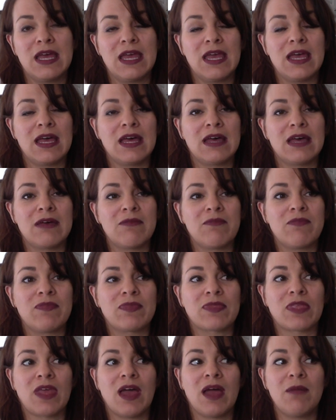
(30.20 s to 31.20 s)

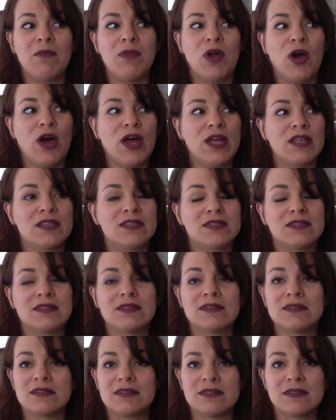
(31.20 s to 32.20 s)
I'm not
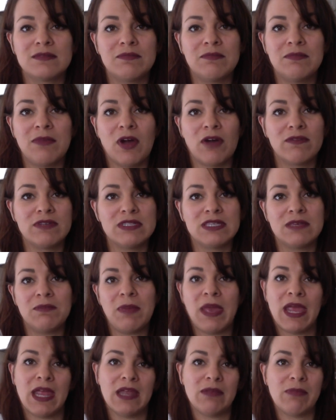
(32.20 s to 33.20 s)
obviously
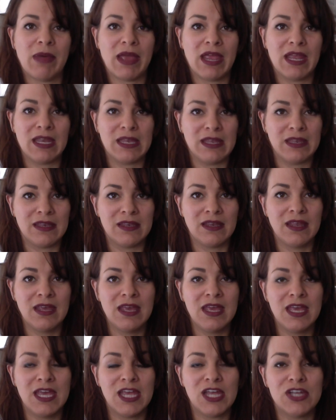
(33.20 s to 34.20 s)
paid by any
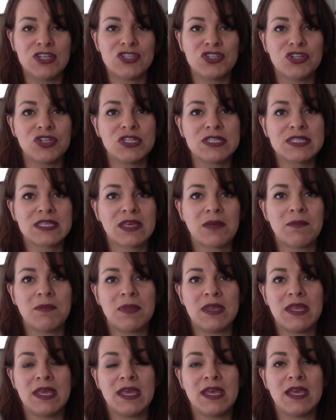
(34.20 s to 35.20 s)
insurance
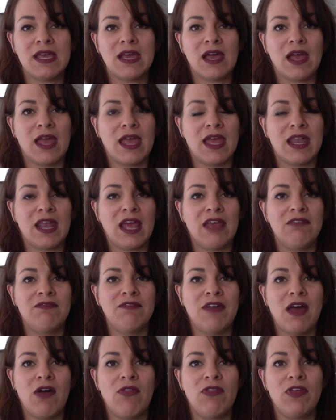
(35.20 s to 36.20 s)
company, and I
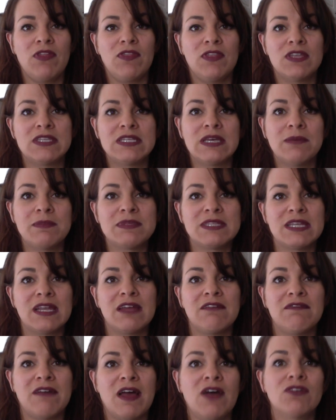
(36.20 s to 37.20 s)
found that the tips that I
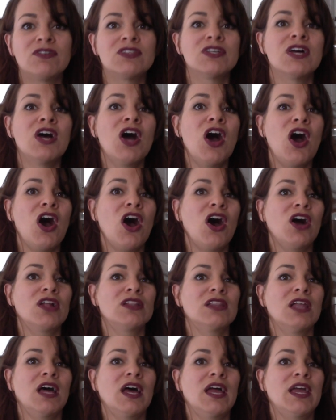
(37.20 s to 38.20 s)
found
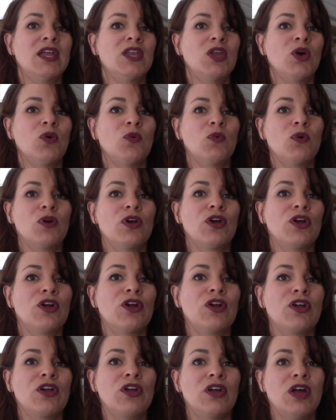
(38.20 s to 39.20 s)
online
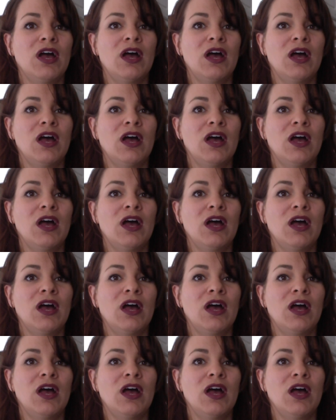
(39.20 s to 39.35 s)
were